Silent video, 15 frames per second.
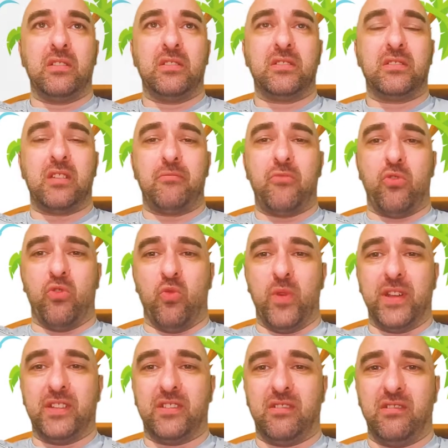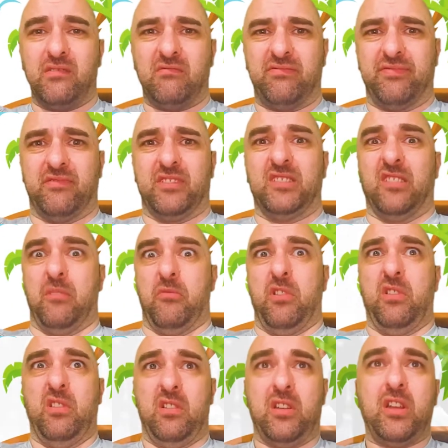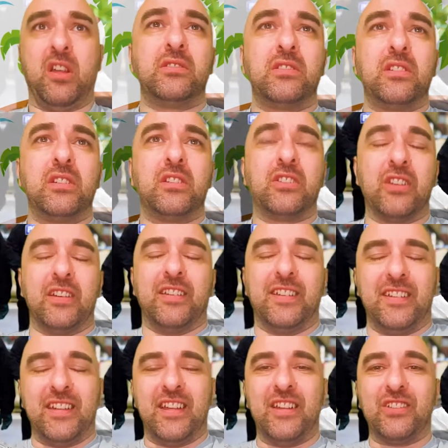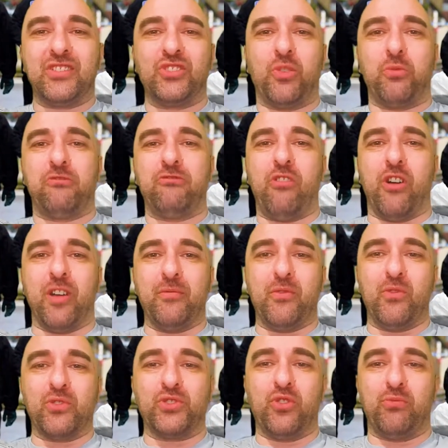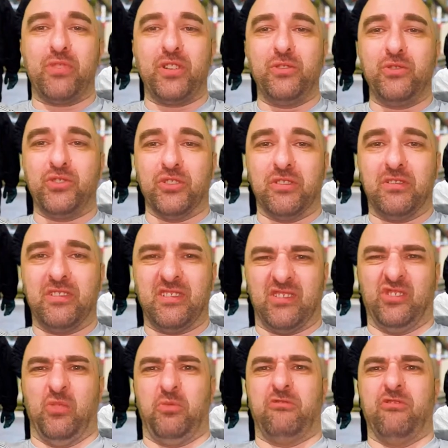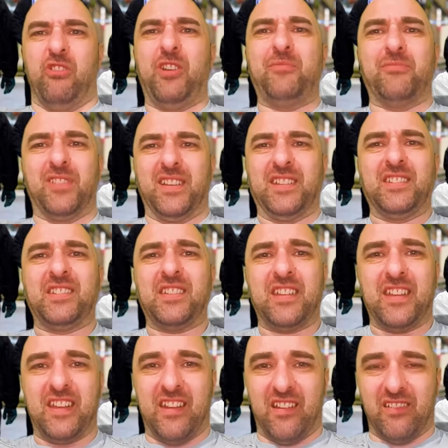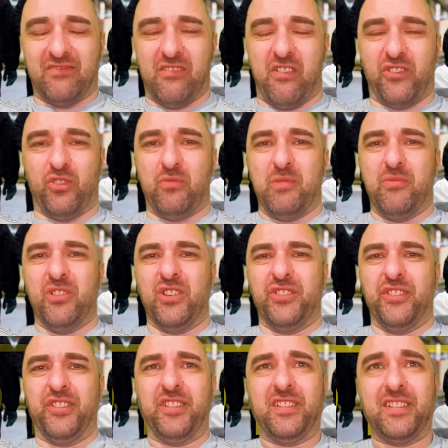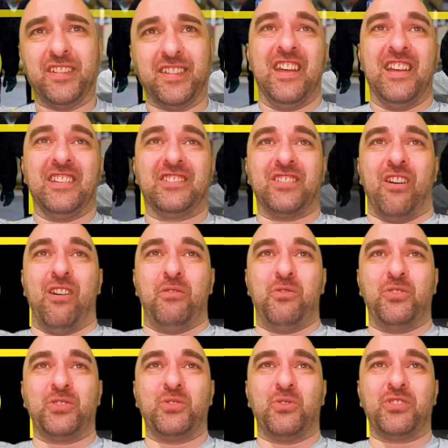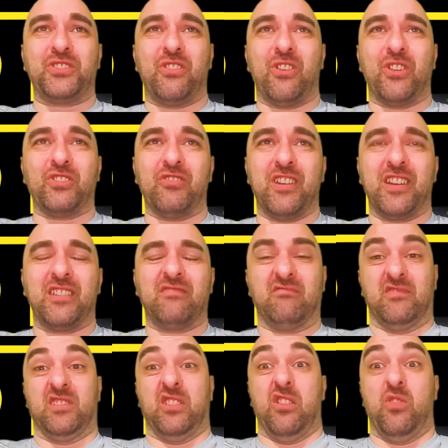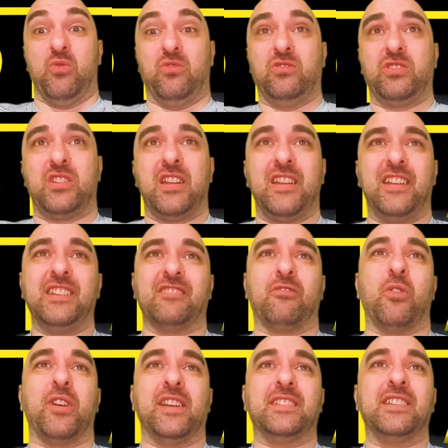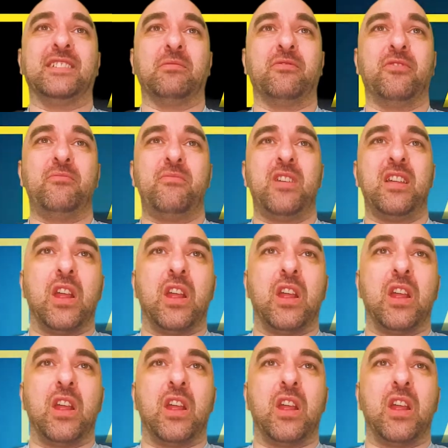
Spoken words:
Summer or winter? Summer. Stop crime or stop pollution? Stop crime, please. I'd rather not be murdered. Star Wars or Star Trek? Star Wars. These are quite easy, some of them.